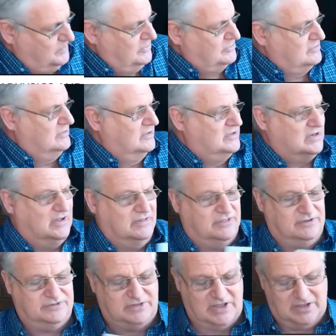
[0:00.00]
Personal growth
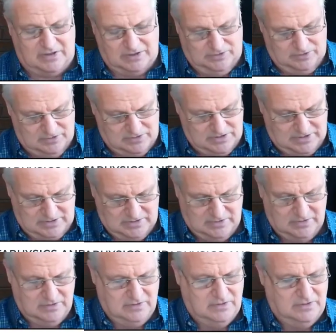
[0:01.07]
has taken you there.
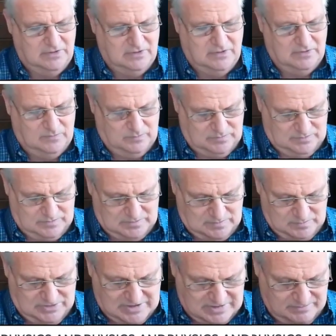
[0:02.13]

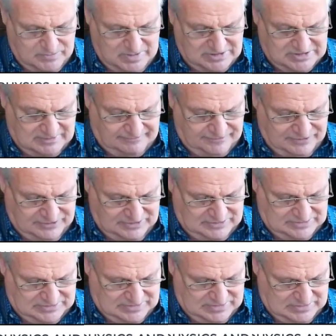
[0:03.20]
But now
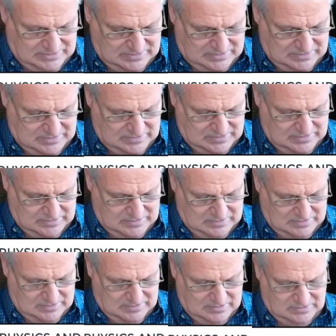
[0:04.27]
metaphysics
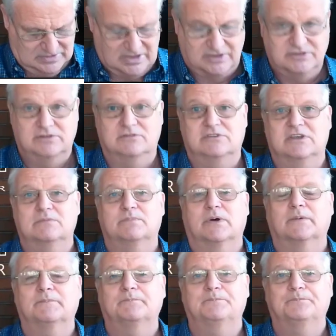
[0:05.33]
takes you deeper
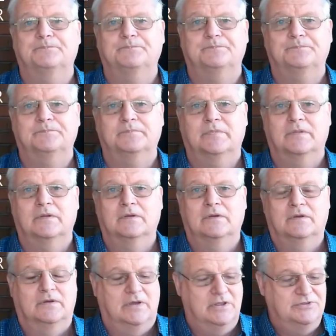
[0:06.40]

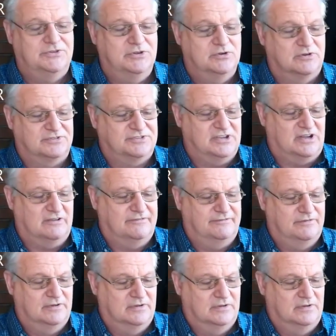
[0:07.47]
into yourself,
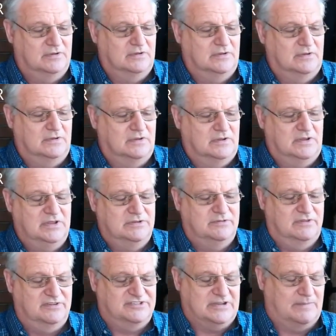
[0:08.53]
into
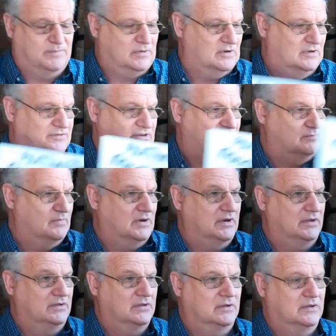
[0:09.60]
the subconscious mind,